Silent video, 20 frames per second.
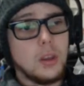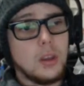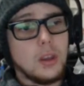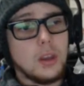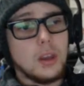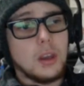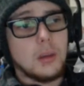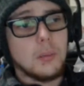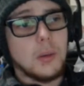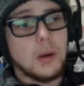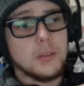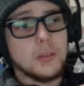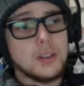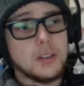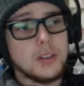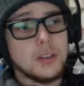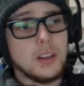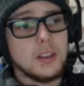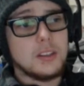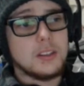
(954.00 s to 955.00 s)

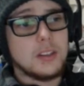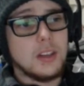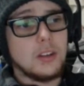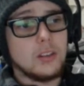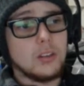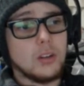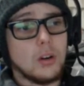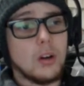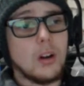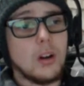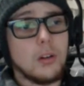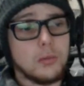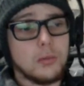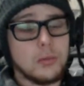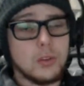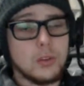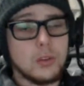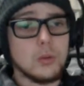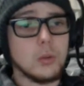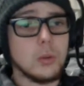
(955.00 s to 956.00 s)
obviously they sent her off
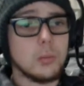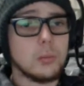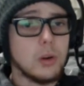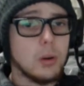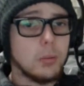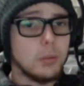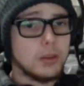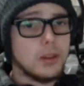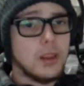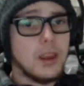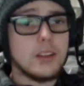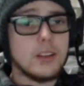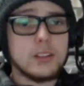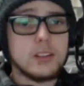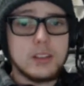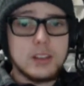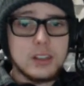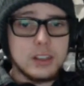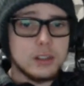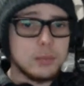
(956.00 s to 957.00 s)
to the proper
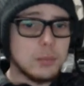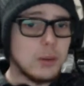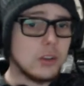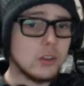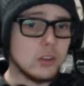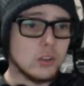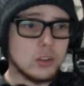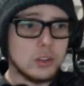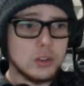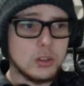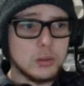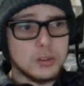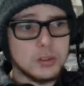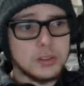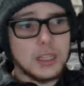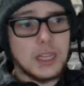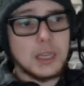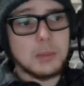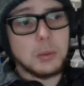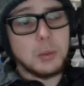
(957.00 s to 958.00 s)
testings, make sure she was
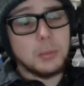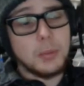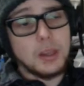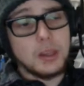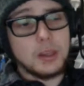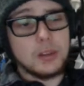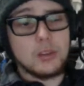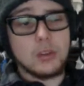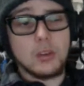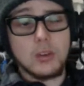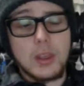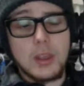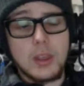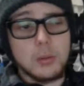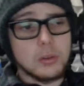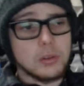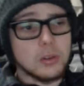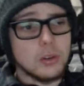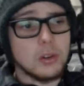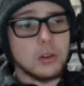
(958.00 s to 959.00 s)
stable, making sure that
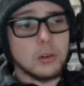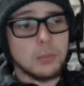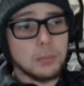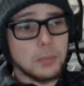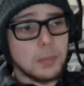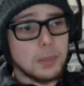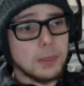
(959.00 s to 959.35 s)
was all